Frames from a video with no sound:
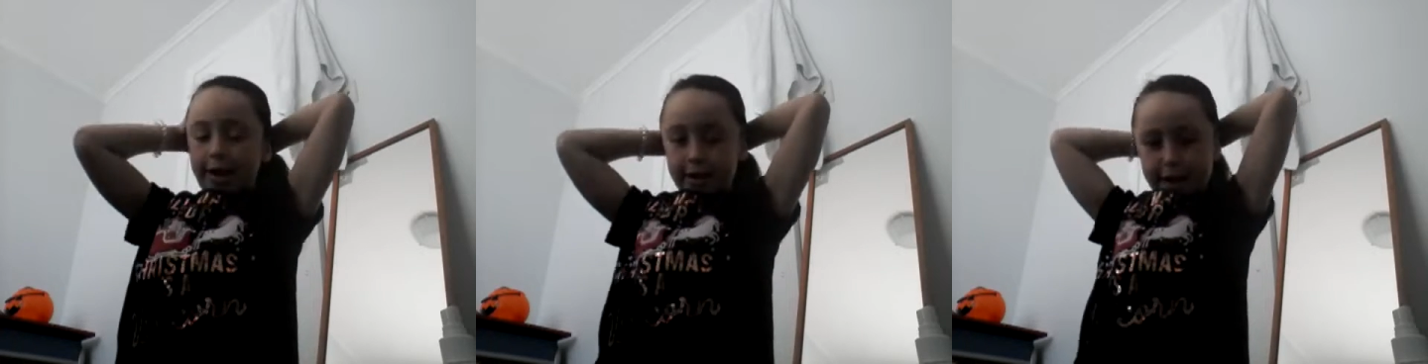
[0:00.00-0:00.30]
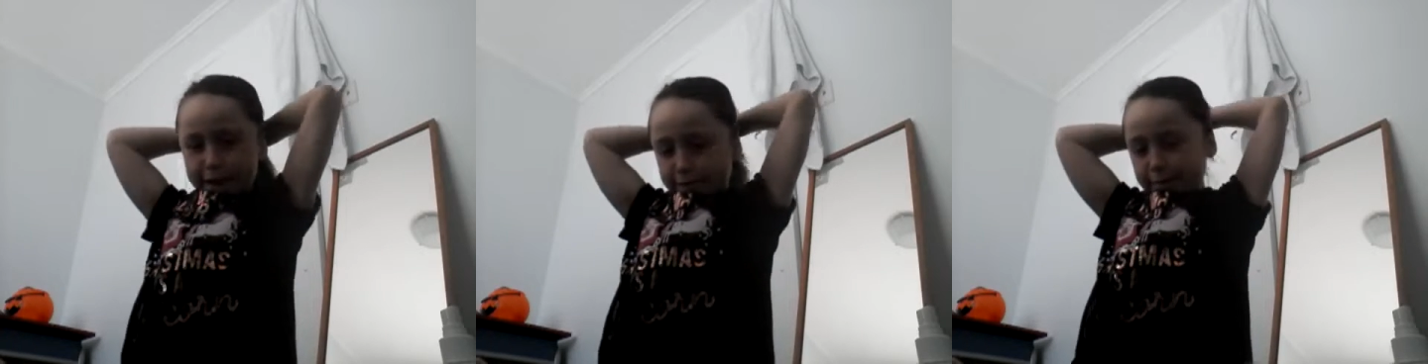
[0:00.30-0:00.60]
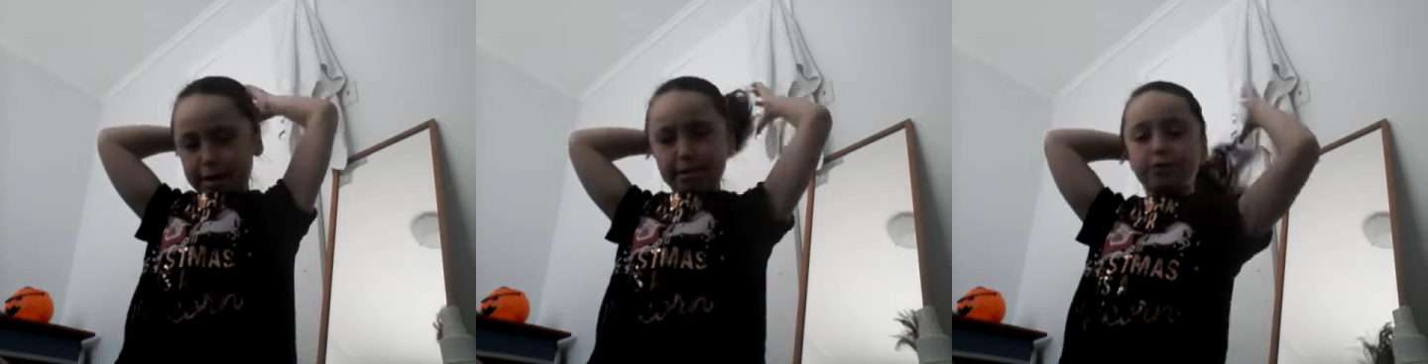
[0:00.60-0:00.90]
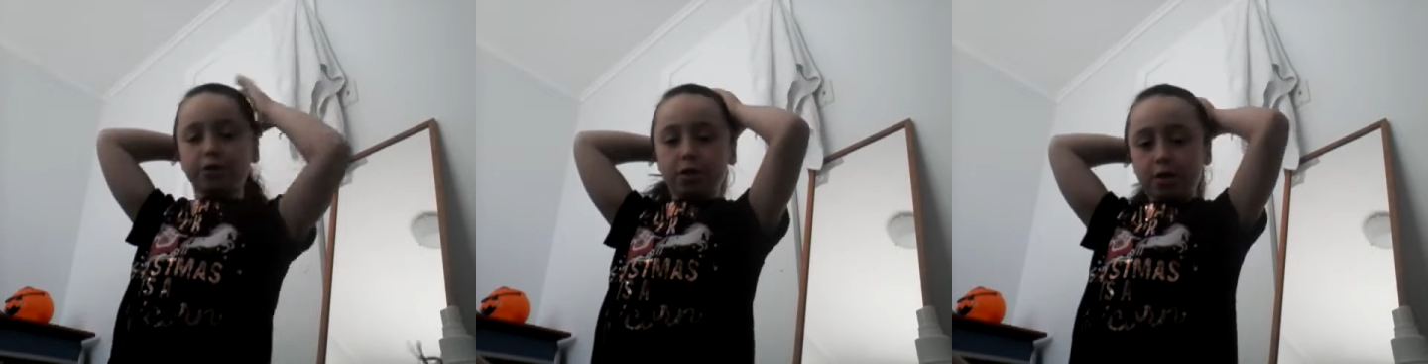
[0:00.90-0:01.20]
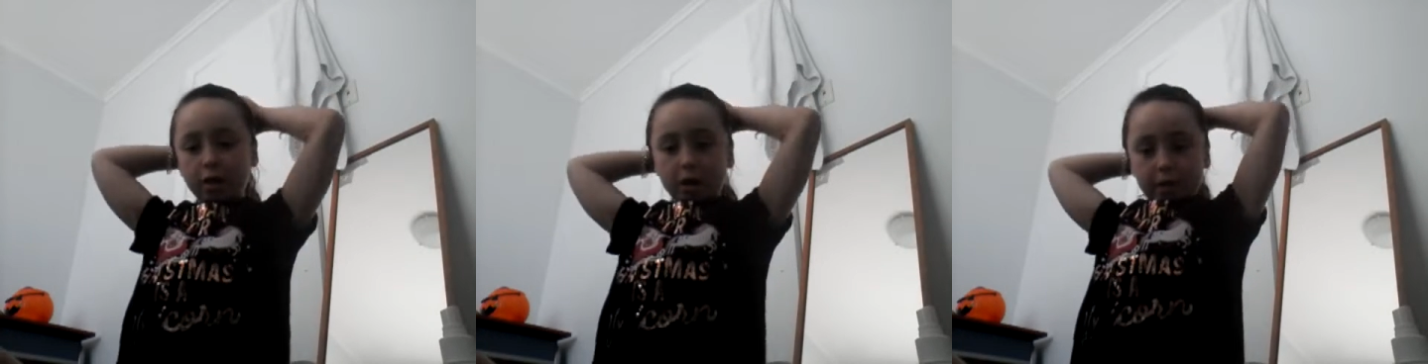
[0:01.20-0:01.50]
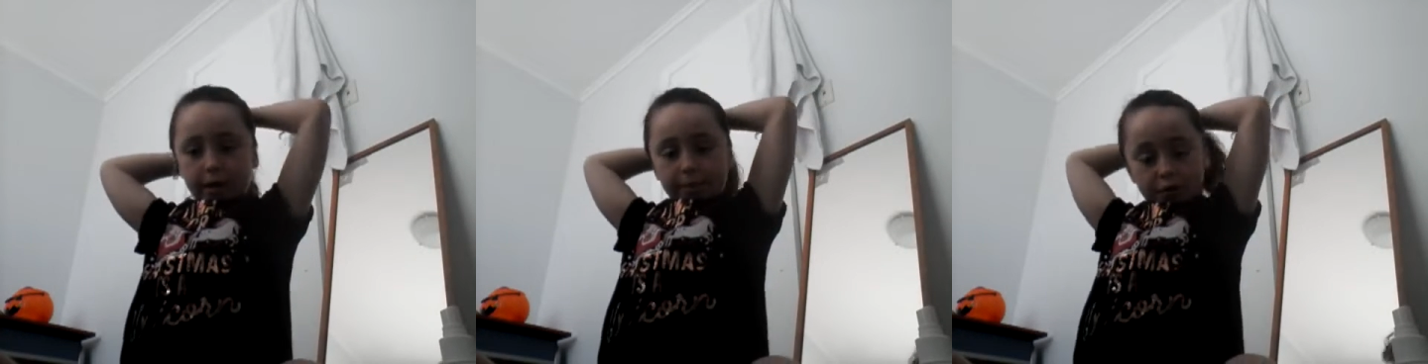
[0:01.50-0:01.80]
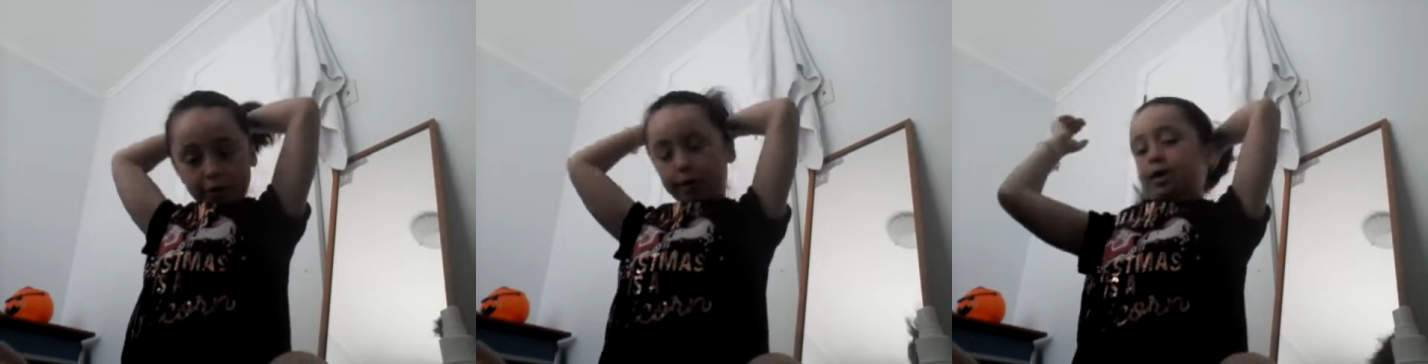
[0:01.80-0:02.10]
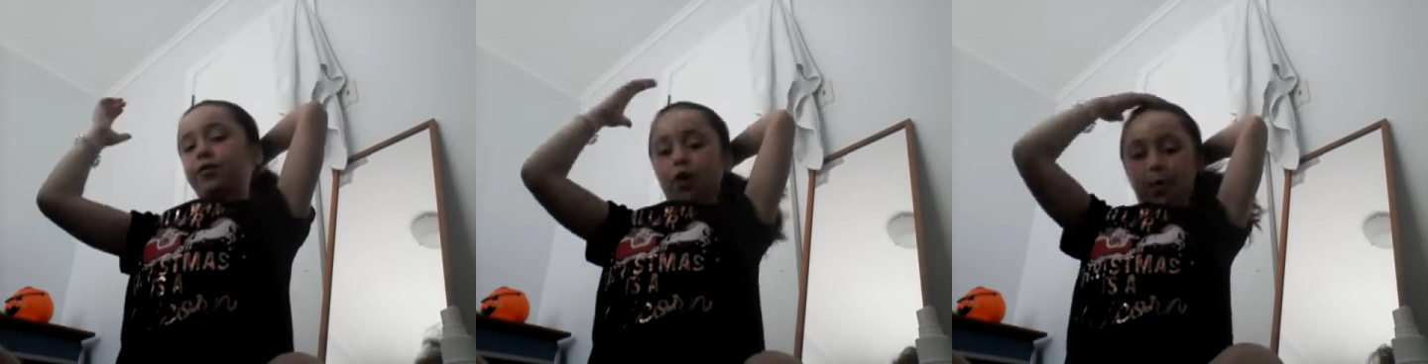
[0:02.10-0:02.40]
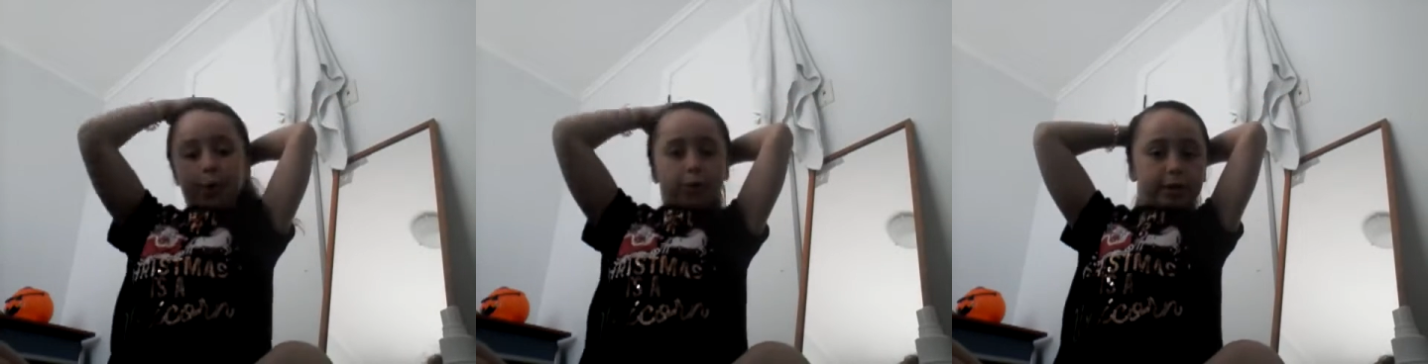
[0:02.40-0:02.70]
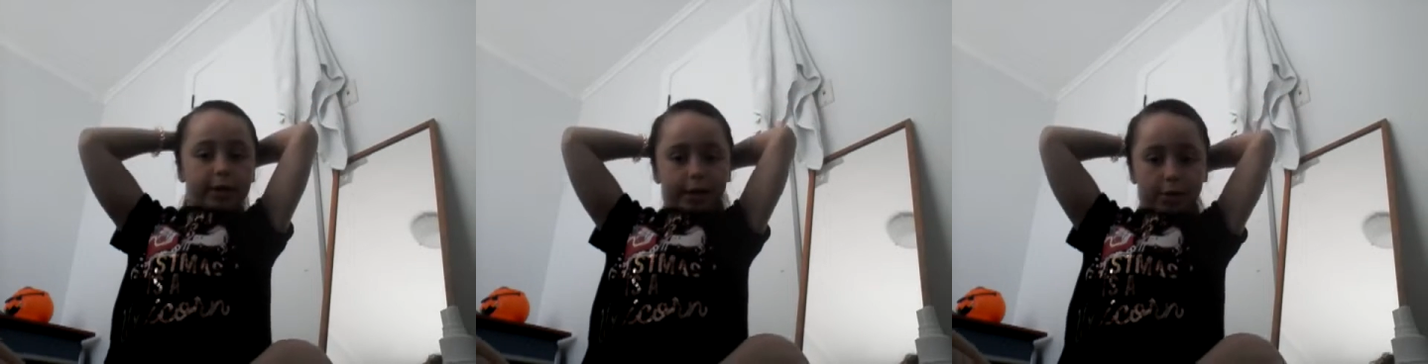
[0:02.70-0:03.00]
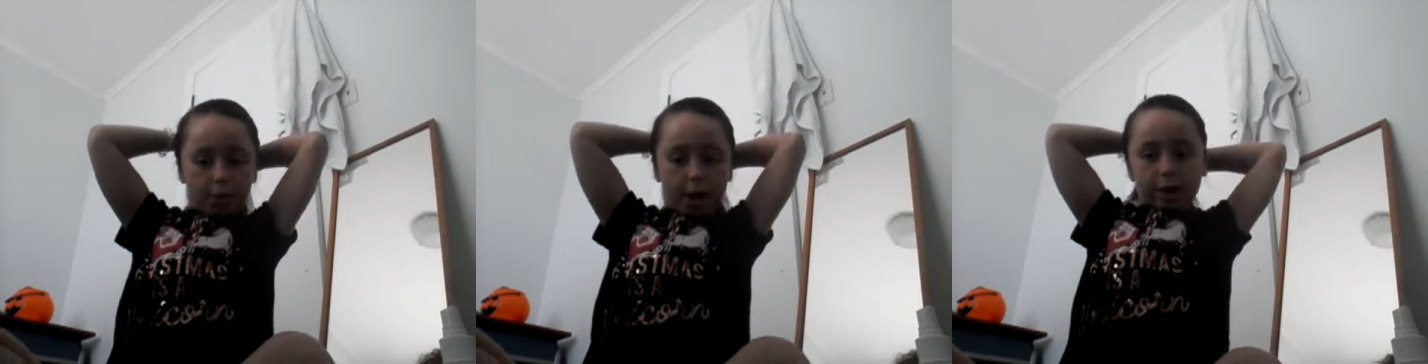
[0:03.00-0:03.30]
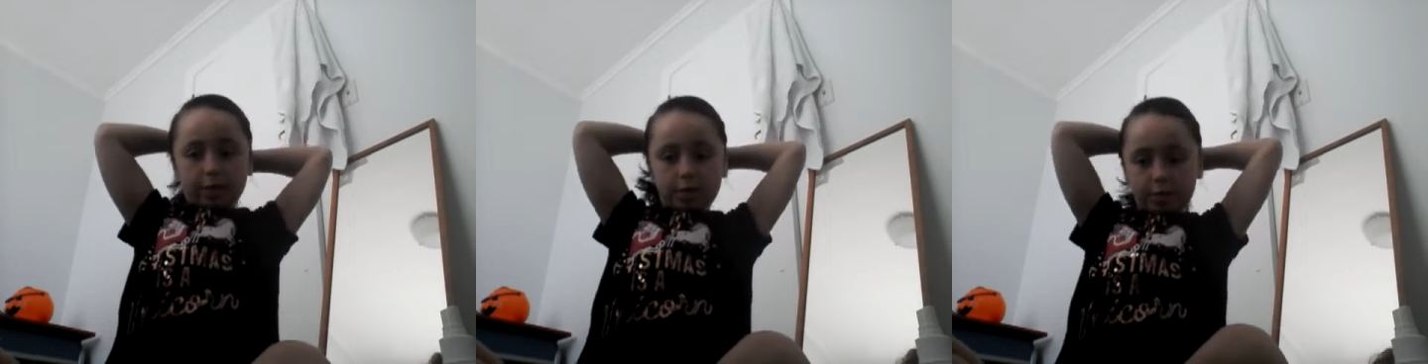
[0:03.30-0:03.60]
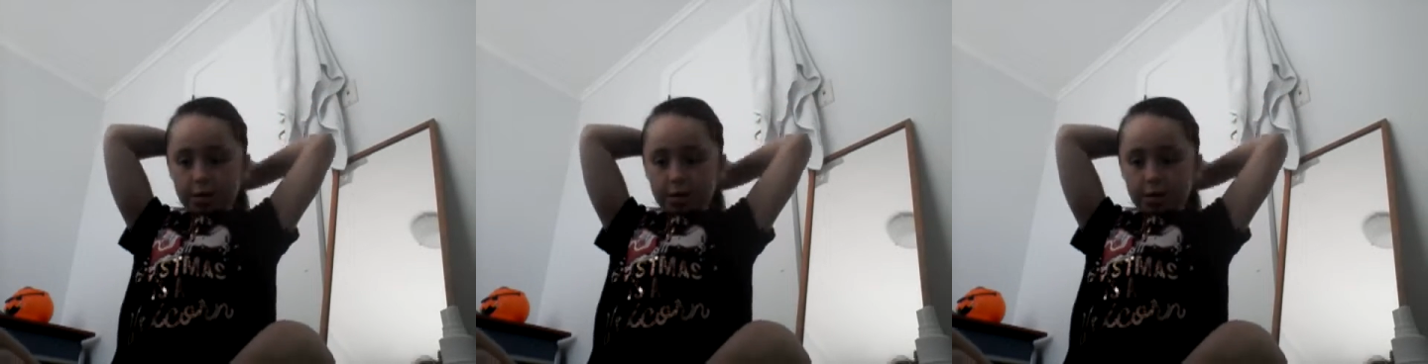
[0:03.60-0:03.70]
And anyway, I'm sorry guys for not posting in a while.